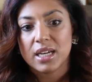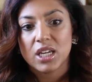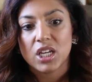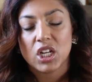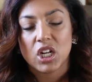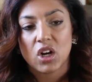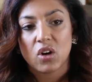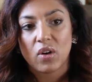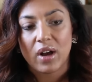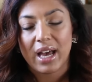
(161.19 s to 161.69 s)
you
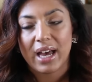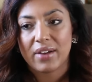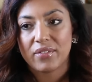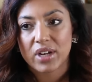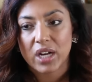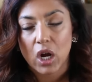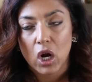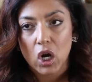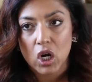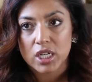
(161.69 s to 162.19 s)
know,
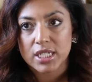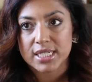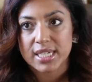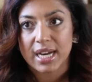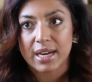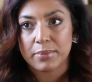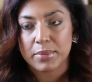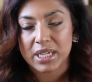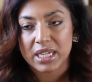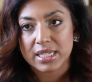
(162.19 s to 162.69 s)
having a hard
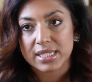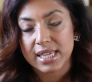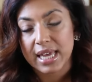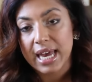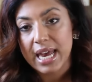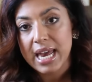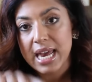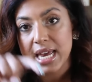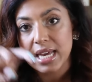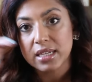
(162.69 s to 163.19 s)
time because the
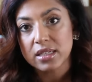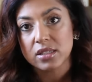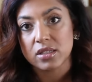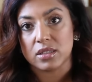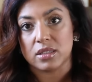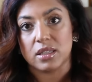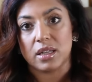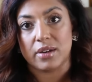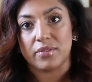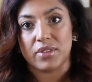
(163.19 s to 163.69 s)

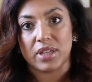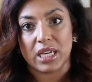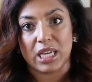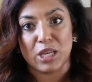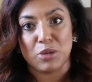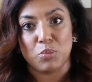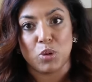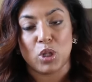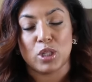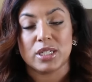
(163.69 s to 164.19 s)
handle of the
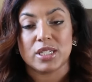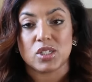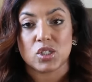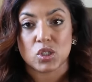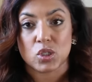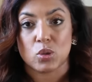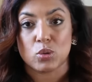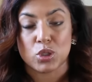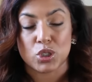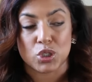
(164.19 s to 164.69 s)
Keepall is
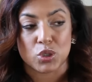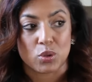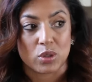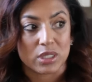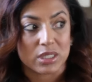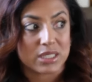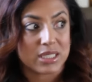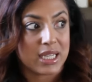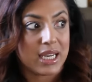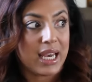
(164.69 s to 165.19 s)
so
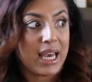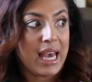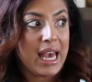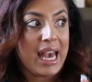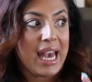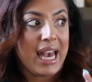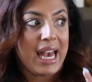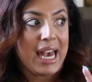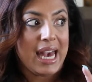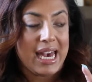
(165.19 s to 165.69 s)
short,
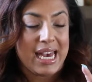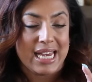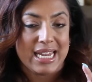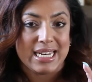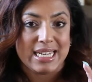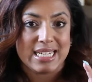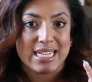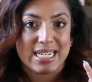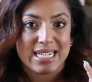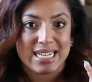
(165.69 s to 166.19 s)

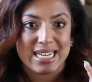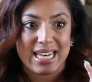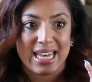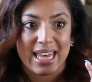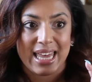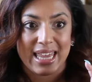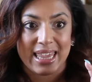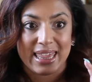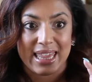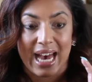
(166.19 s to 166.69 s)
and
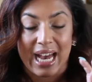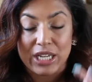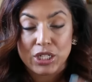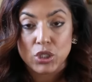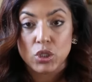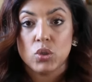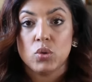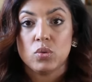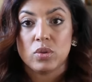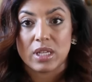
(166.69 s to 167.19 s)
I
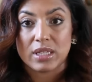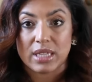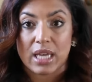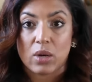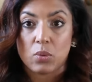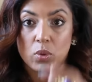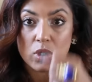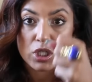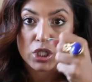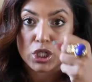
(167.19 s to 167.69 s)
knew that
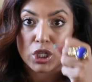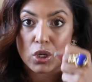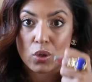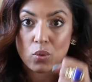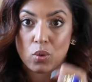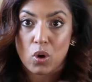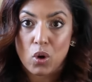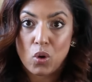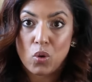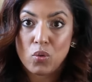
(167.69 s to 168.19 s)
that wouldn't
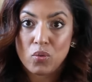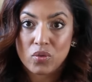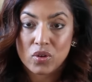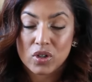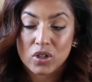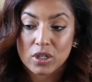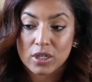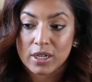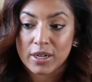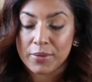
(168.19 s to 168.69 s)
go
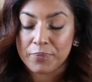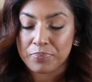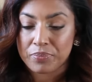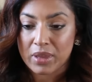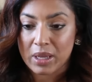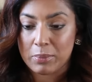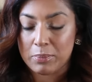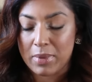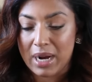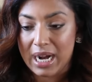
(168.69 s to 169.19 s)
over
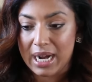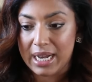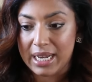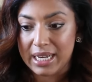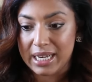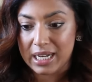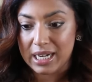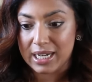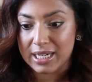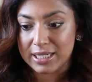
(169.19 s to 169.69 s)

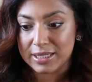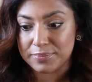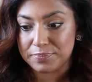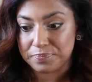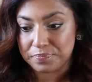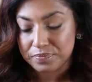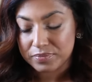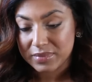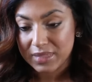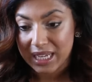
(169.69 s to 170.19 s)

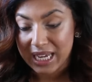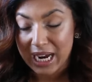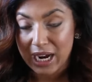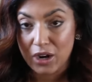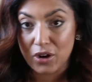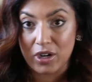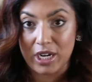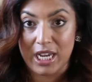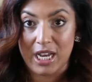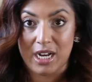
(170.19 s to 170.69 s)
my
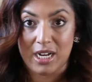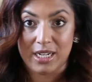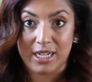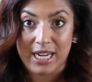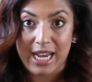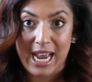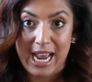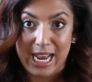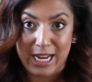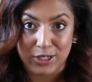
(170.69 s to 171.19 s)

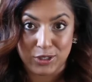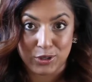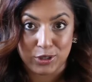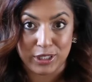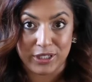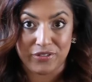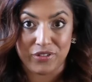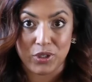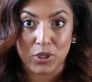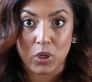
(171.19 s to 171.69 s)
carry-on
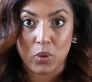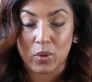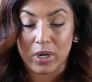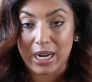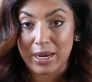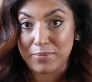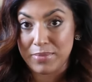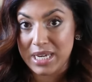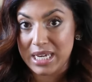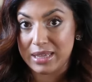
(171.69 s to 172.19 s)
handle, if you know what
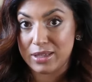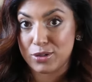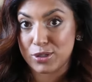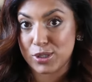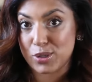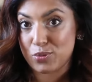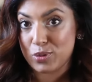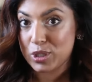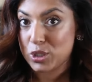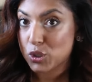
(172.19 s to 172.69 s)
I mean.
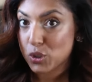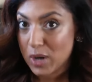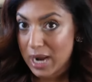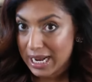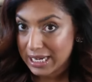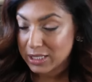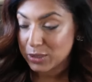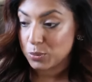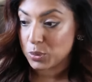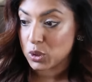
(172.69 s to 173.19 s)
There's a
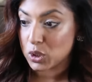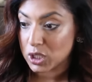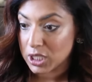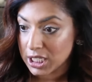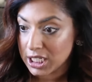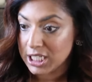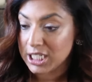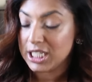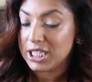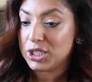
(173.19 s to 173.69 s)

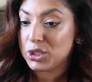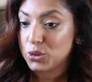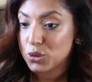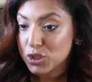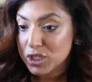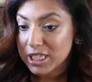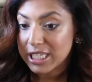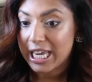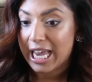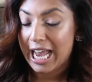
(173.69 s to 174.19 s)
retractable,
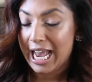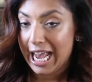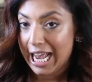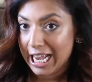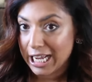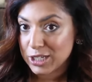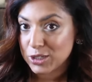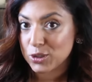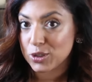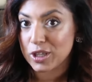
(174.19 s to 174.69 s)
usually,
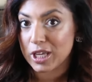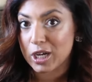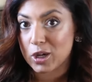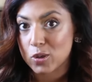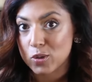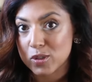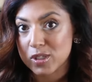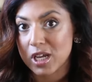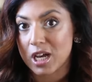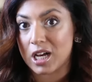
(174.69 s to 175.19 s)
handle that
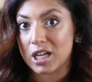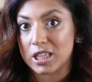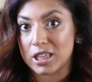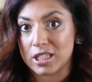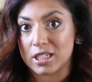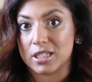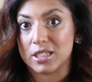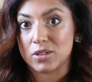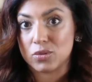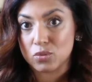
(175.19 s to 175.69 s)
goes on
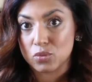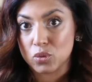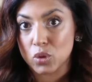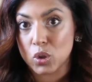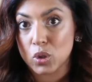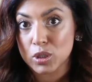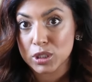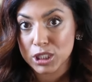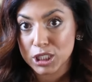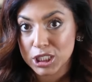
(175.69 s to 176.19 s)
the
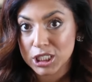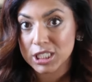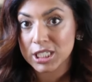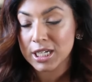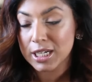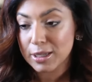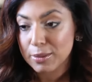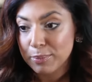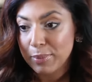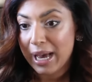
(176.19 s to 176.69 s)
roller
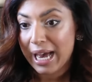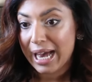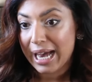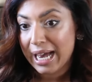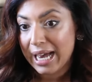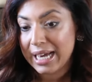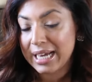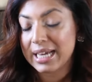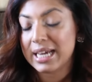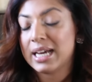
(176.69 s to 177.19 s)

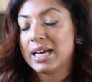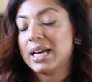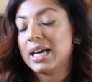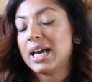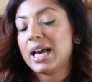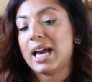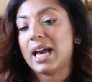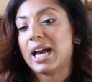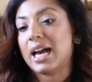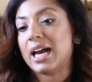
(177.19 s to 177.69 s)
bag,
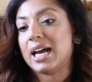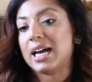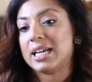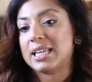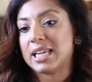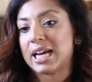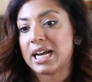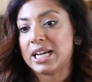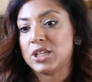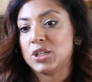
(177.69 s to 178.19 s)

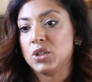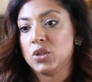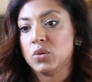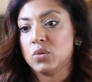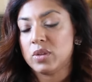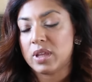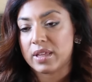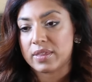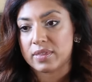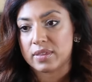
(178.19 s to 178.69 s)
and I
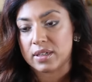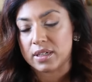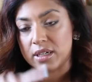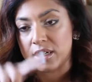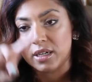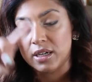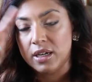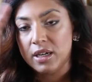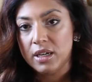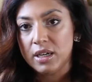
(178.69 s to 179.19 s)
knew that
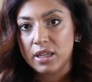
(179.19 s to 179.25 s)
the